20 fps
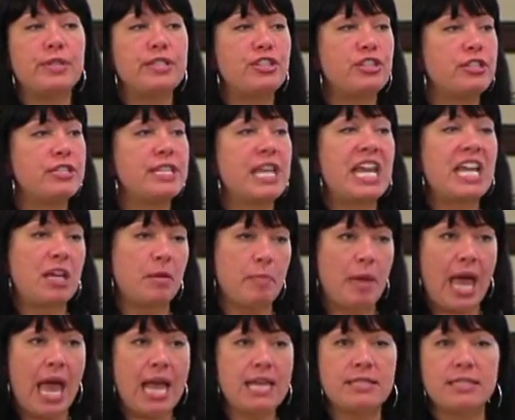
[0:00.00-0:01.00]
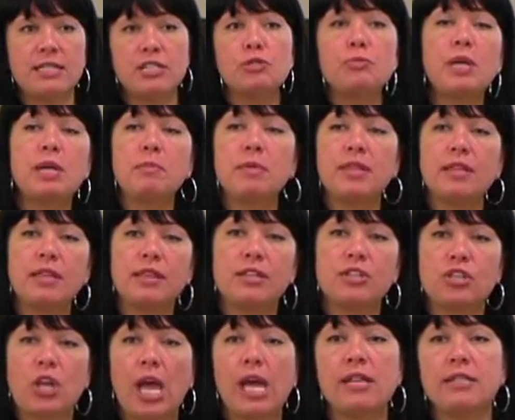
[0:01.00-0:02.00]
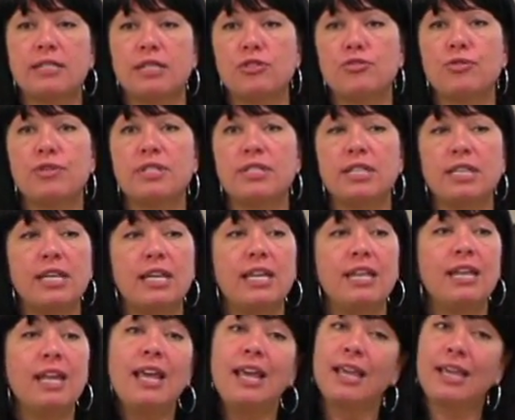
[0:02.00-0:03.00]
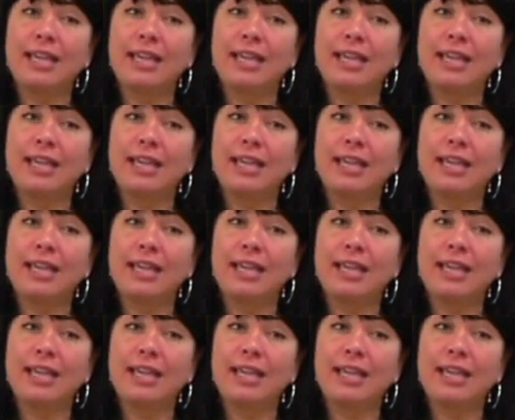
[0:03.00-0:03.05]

is just take a passage, maybe that the child's interested in,